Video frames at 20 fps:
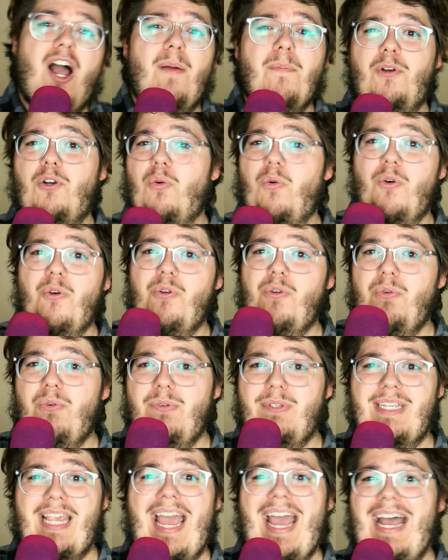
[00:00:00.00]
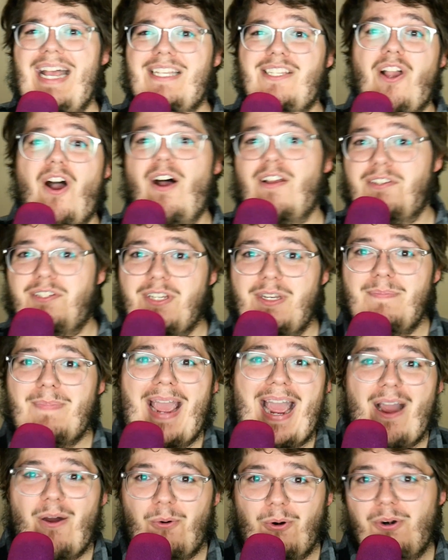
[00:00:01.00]
Cruise as Austin
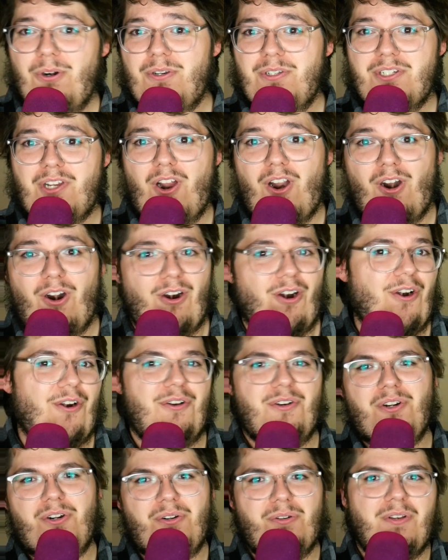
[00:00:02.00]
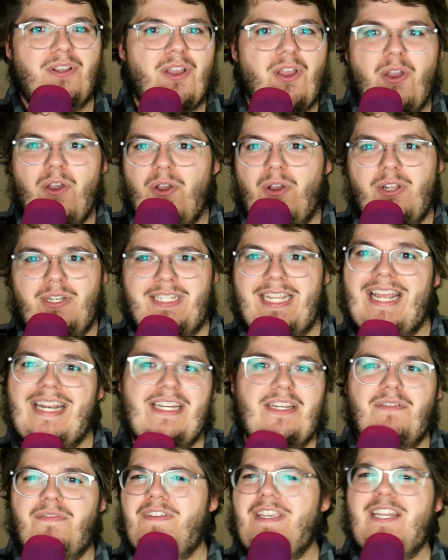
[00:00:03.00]
Powers card, or
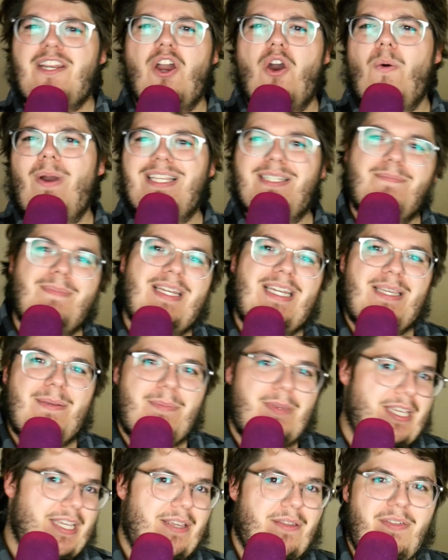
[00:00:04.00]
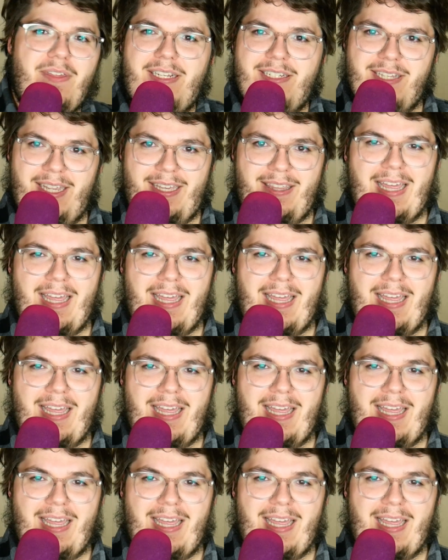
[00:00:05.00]
Danny DeVito as Mini-Me, things like